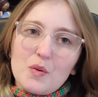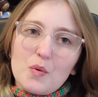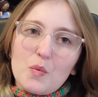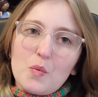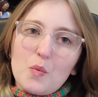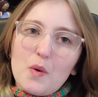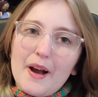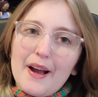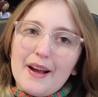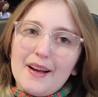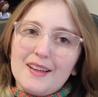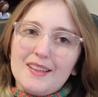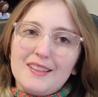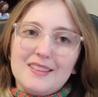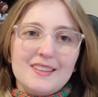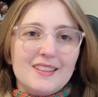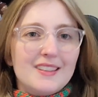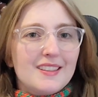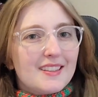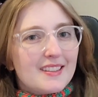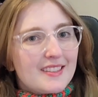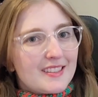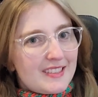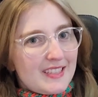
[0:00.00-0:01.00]
while
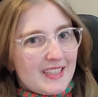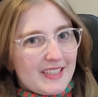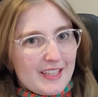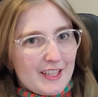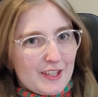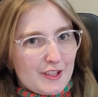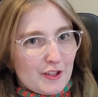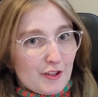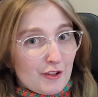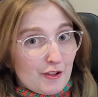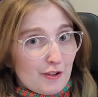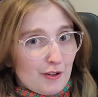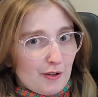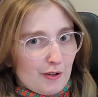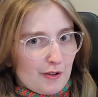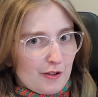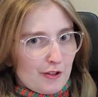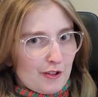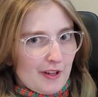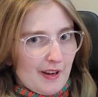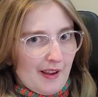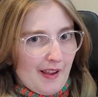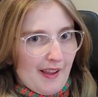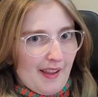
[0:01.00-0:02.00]
Tunisian
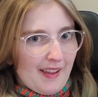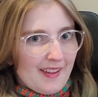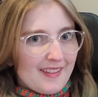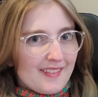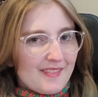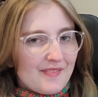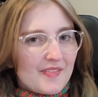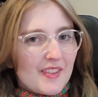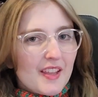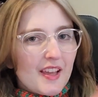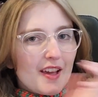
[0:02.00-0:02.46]
crocheting,